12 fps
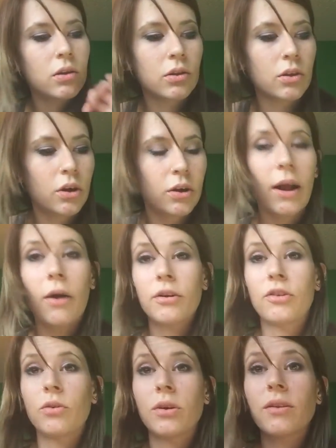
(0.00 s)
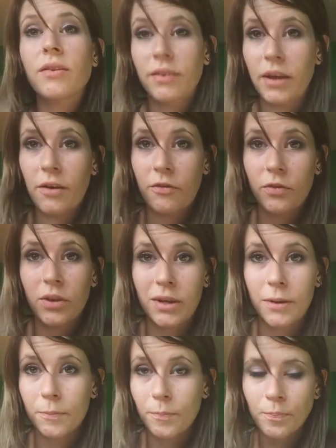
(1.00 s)
learn how to do it
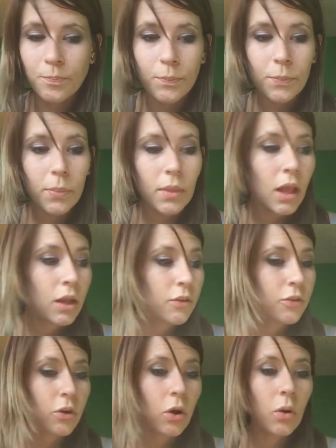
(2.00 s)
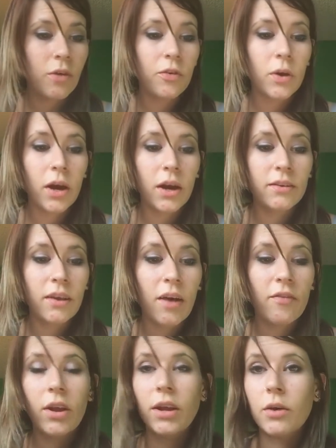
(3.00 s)
safely. So if you guys
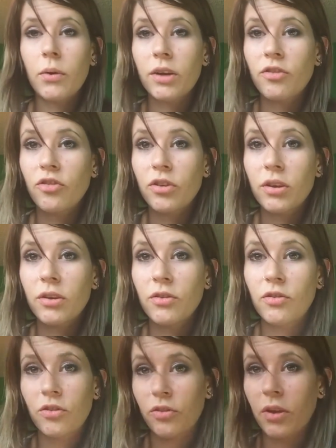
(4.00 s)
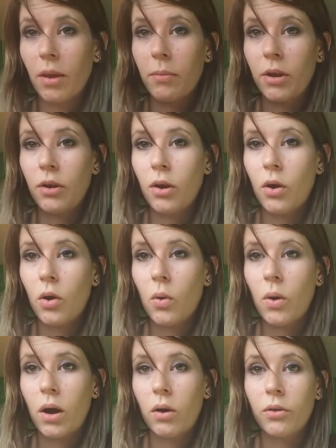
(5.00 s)
have any questions, just let me
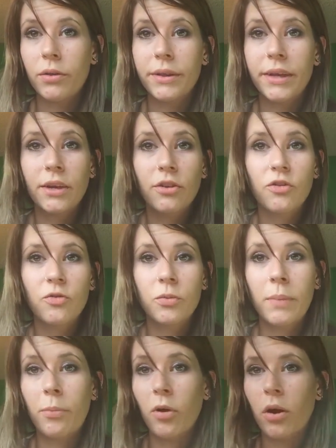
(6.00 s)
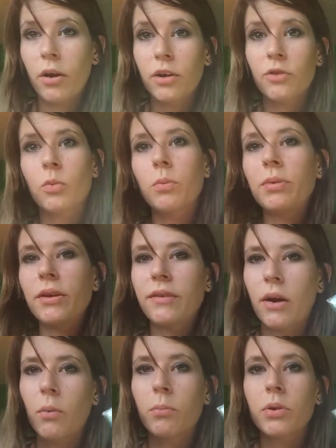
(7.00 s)
know. All the links for my products will be
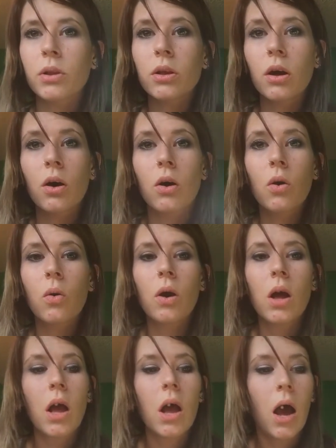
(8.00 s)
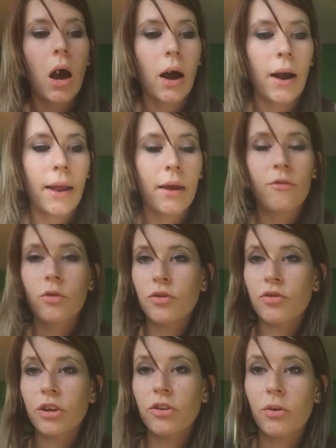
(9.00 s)
down below. I
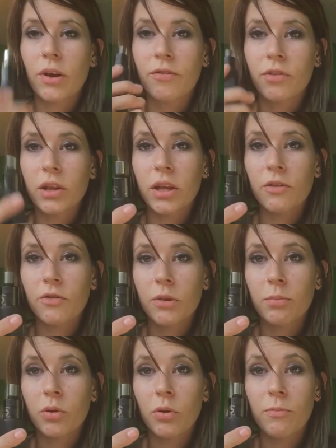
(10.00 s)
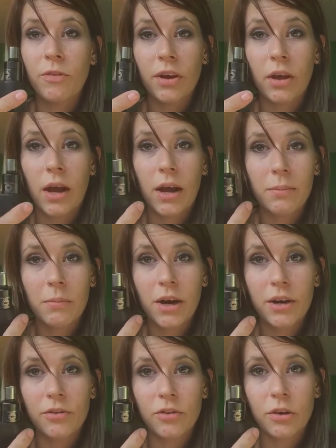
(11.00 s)
unfortunately don't have the link for the Plume Veil
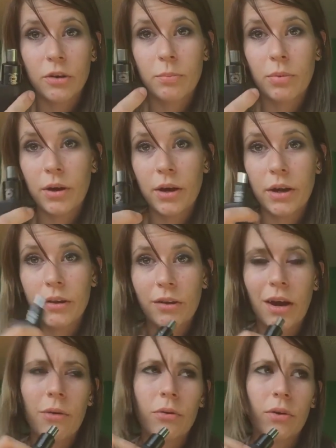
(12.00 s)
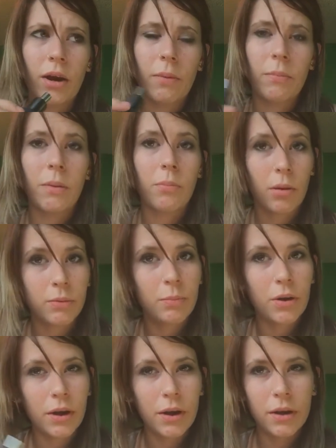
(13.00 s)
atomizer, but I would recommend probably
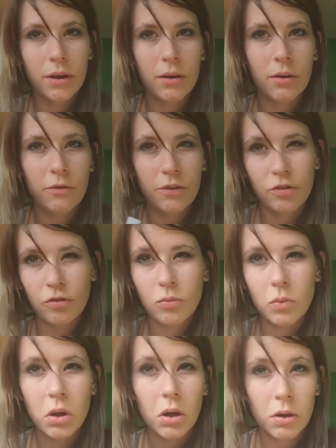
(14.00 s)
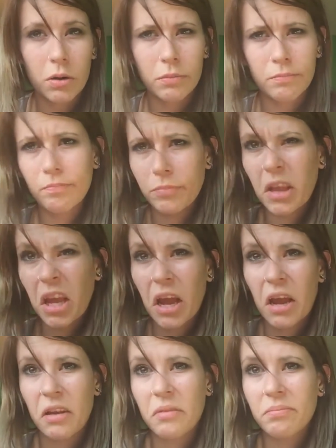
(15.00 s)
buying an official one, or
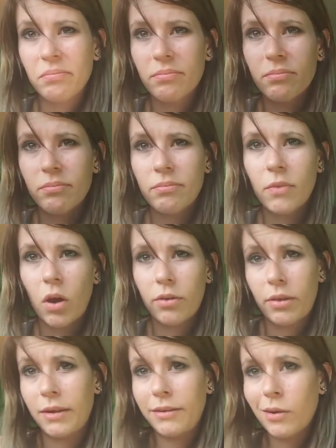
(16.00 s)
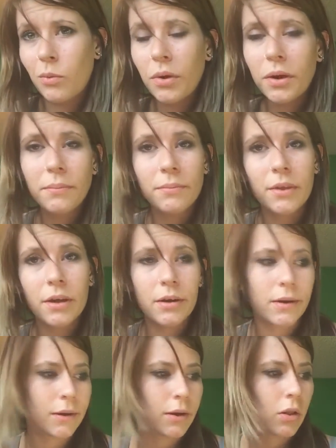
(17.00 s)
yeah, authentic one.
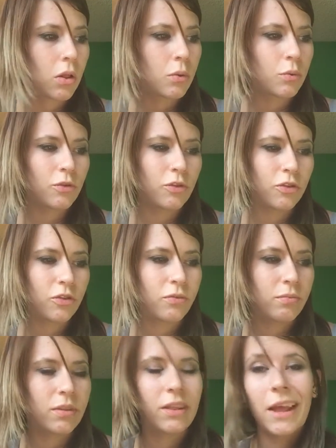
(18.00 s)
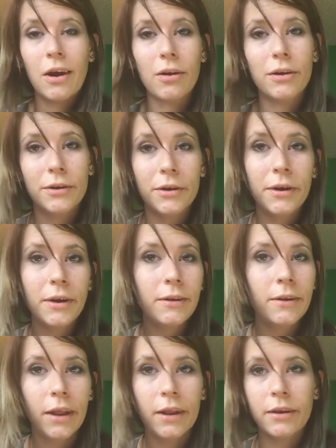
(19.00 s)
The clones, they are
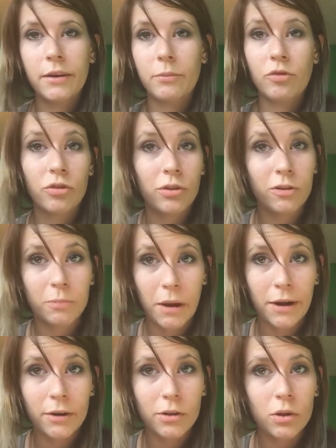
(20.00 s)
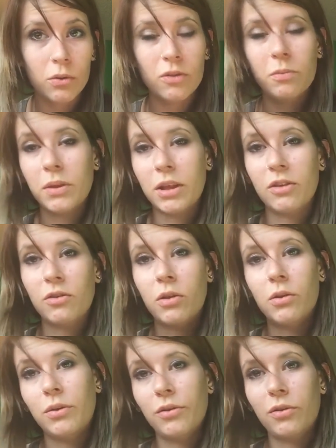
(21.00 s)
good, and I'm sure there's better clones, but this
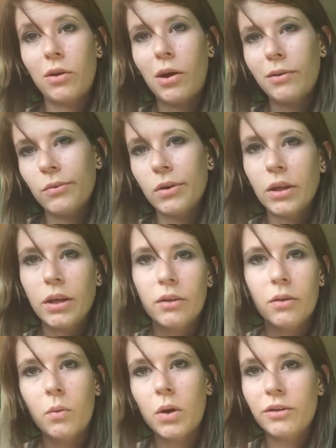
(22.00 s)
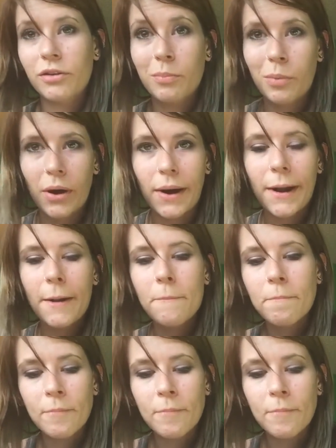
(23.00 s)
clone is not really the one to buy.